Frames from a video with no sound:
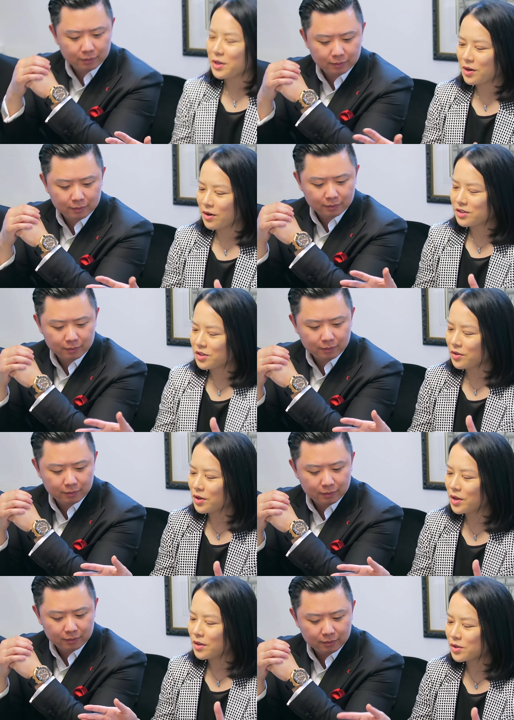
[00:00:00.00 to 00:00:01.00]
Speaker 1: in regards to
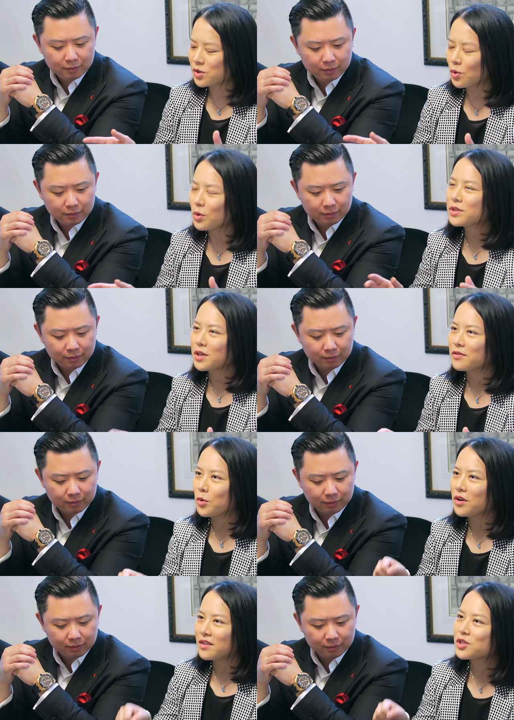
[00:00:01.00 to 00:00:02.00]
the, the source of
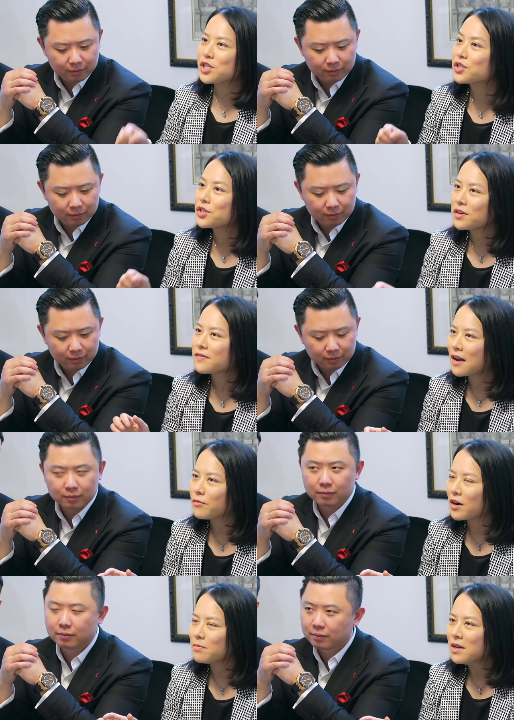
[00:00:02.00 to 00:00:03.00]
where this gesture has come mm.
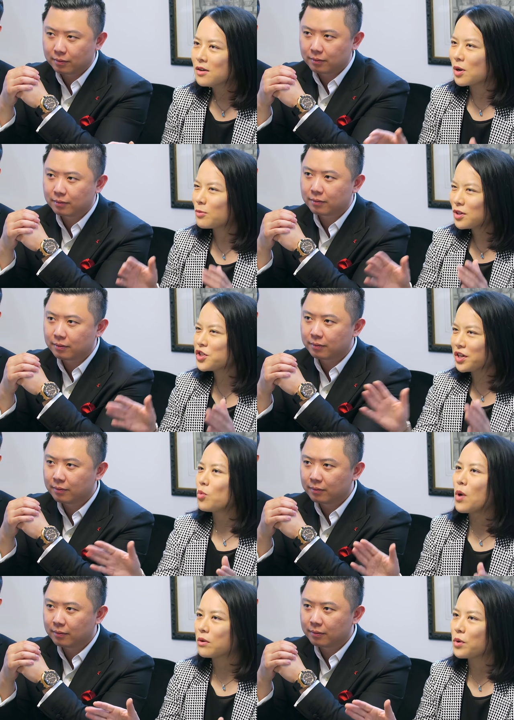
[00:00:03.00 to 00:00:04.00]
from. So I'm going to share
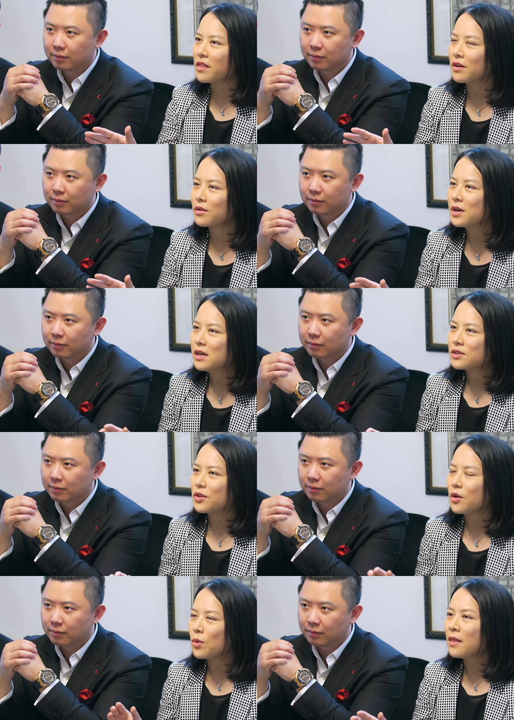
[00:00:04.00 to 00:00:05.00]
one with you. So
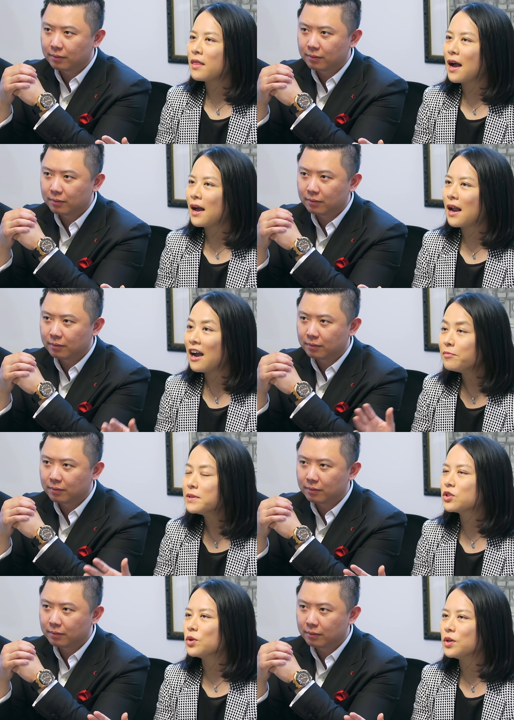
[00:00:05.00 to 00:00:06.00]
the one that I've
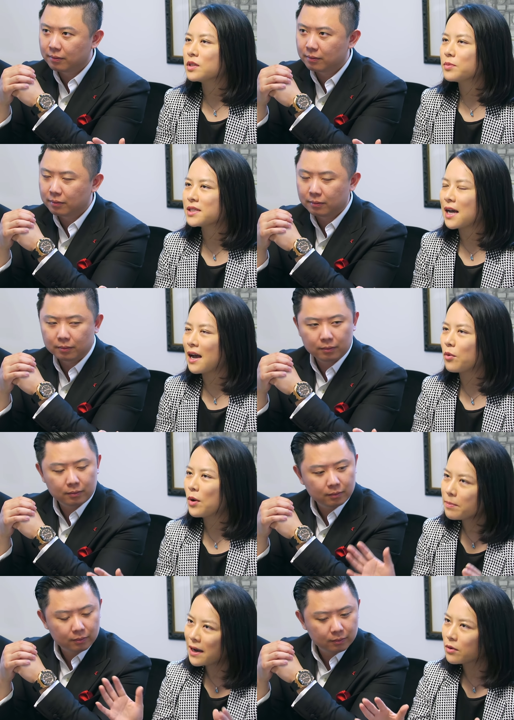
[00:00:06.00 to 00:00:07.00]
been told was that
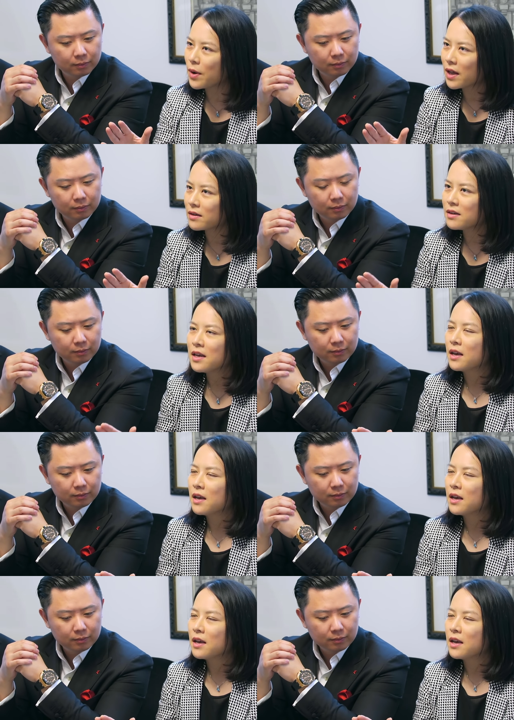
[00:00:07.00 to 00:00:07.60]
way back when,